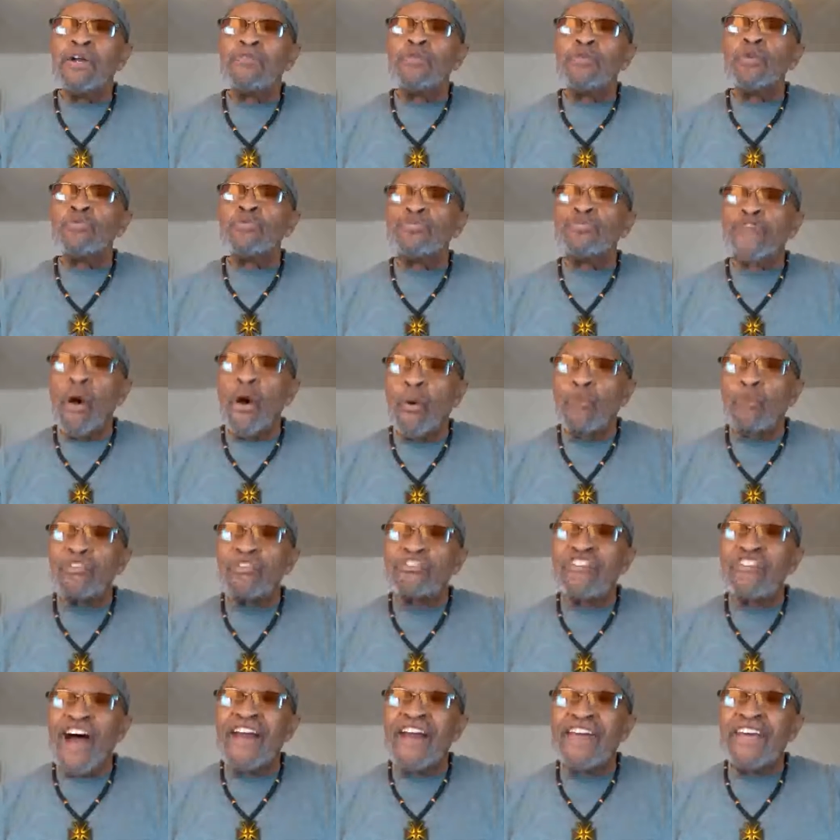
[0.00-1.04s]
do
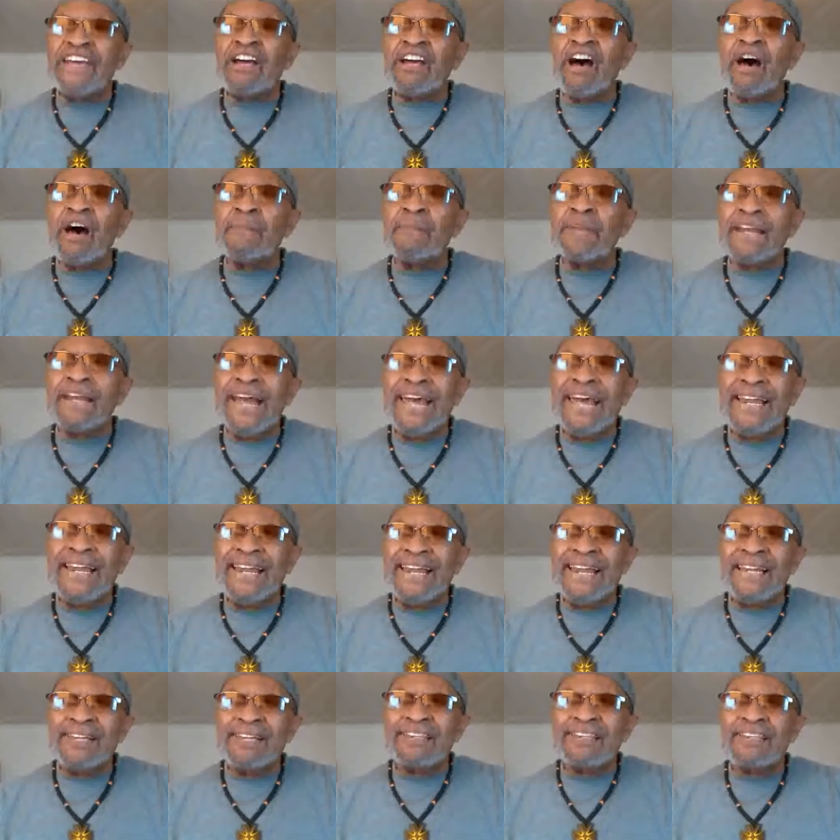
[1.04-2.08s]
those
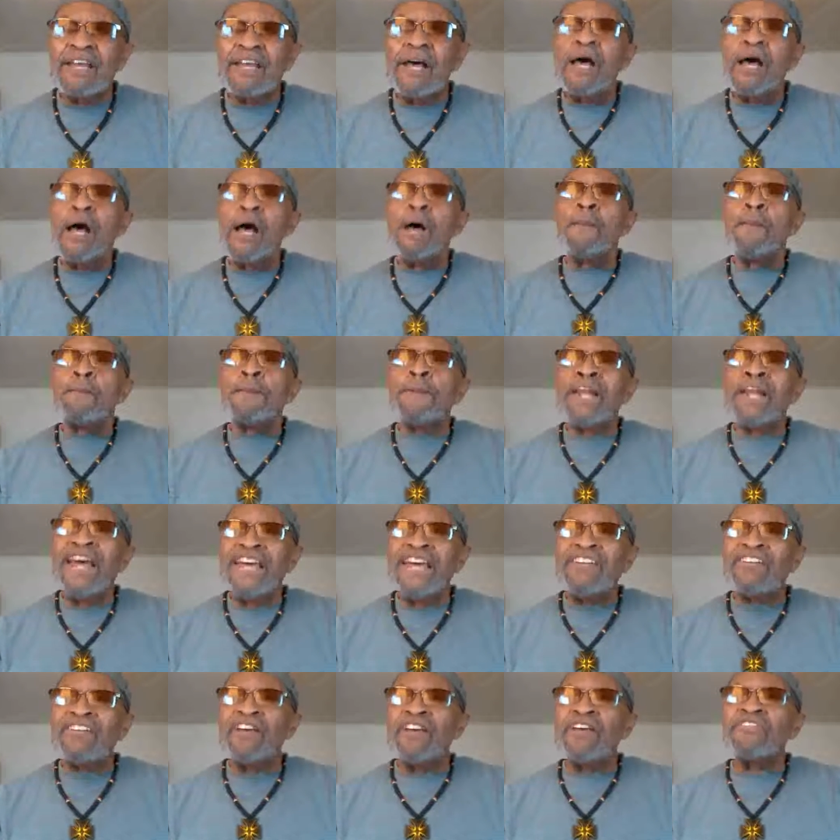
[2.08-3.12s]
Johnny-come-latelys
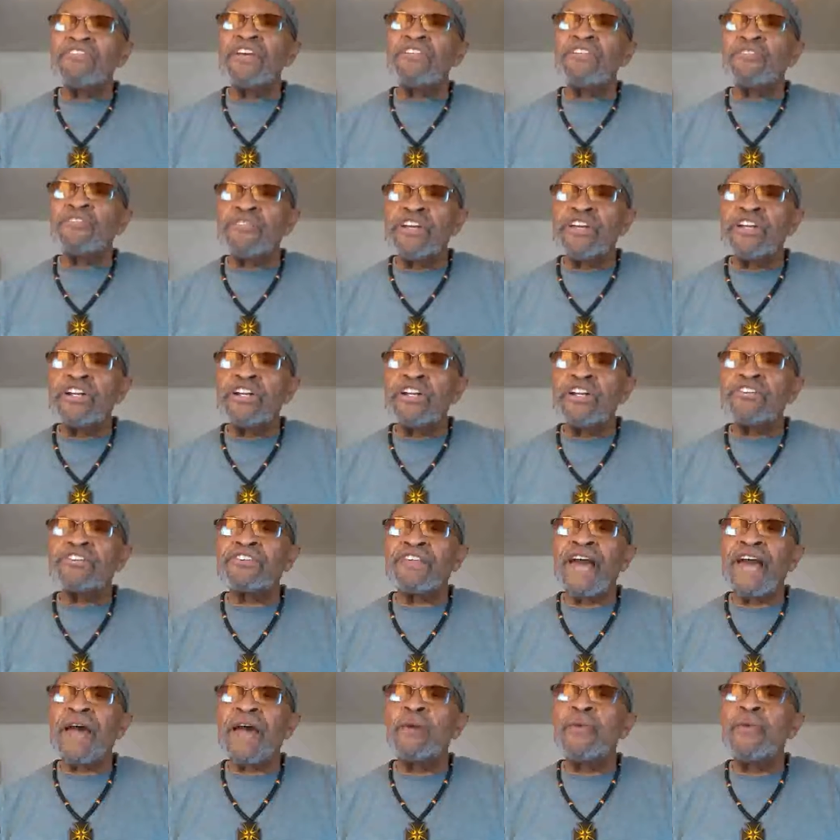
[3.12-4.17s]
place us and treat
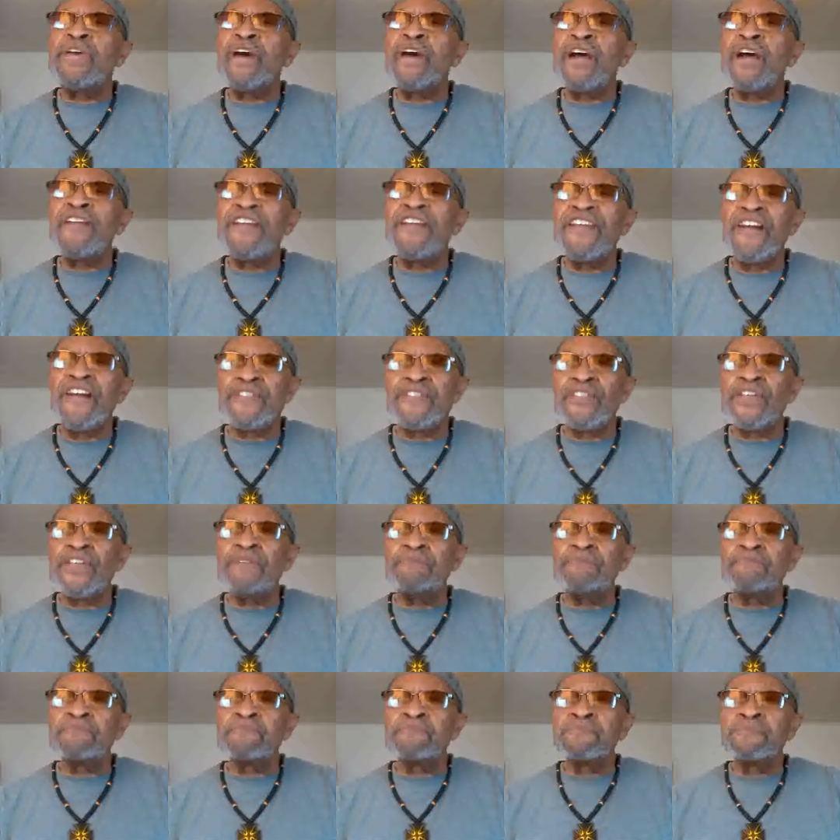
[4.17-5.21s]
us like we are nothing
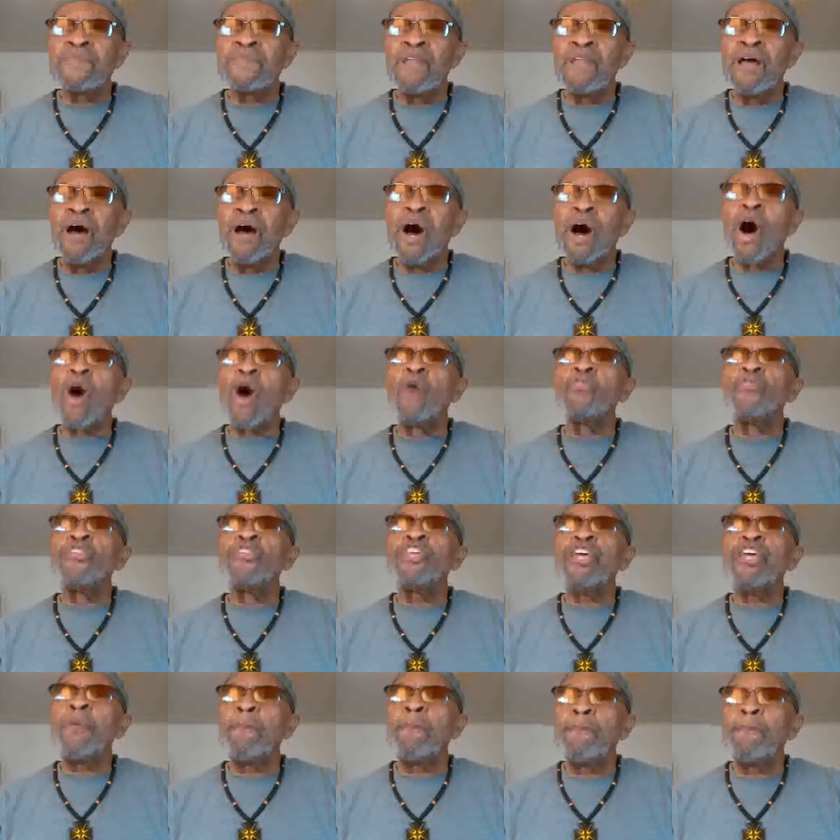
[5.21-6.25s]
on
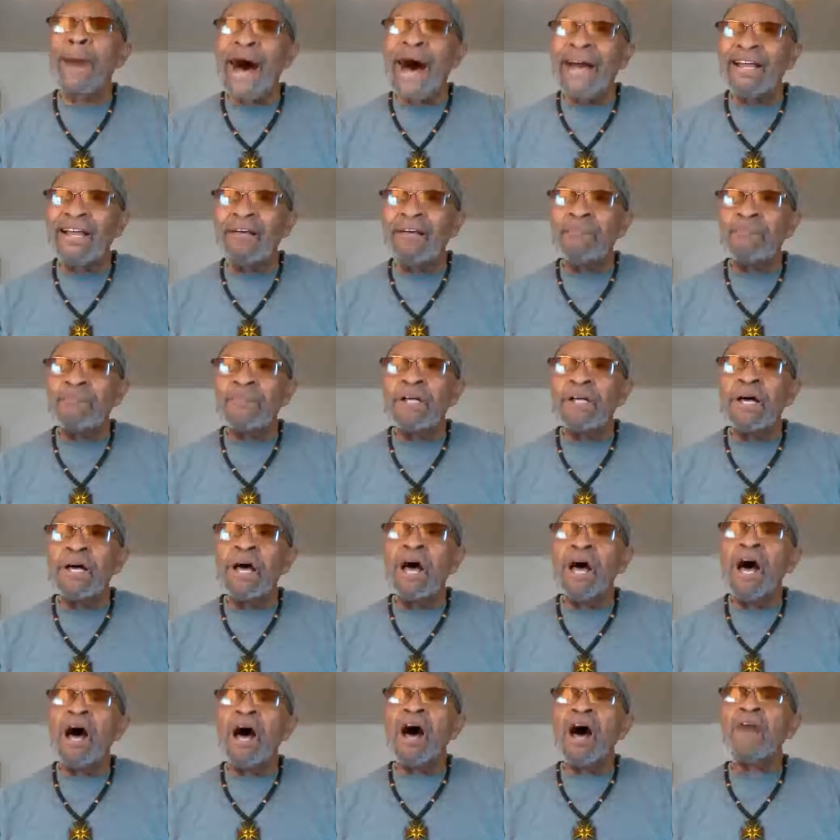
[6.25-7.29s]
the bottom
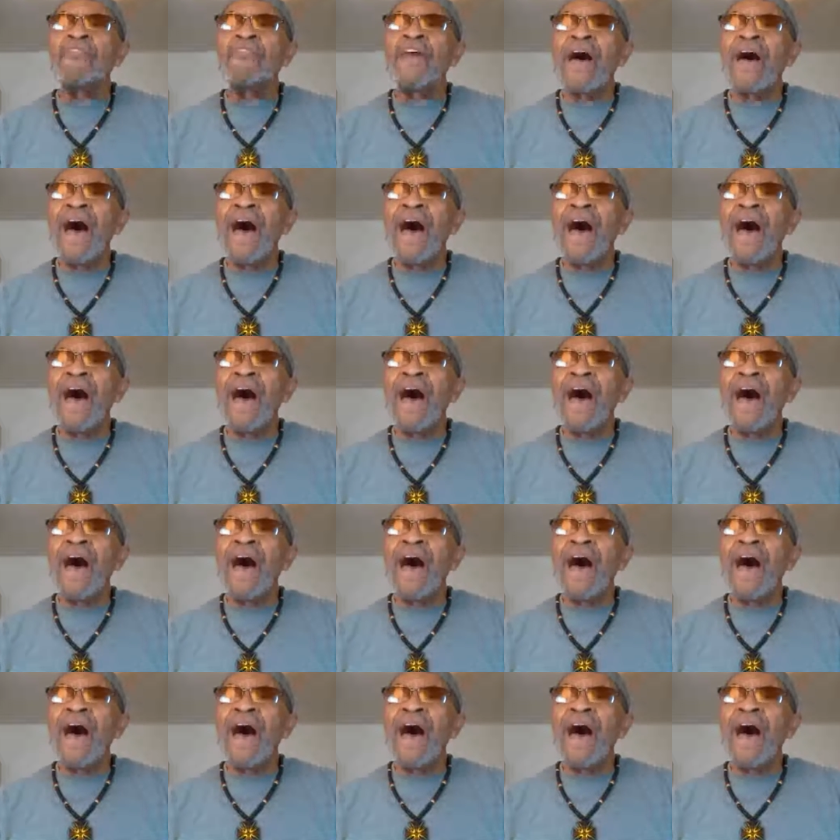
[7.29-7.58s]
of the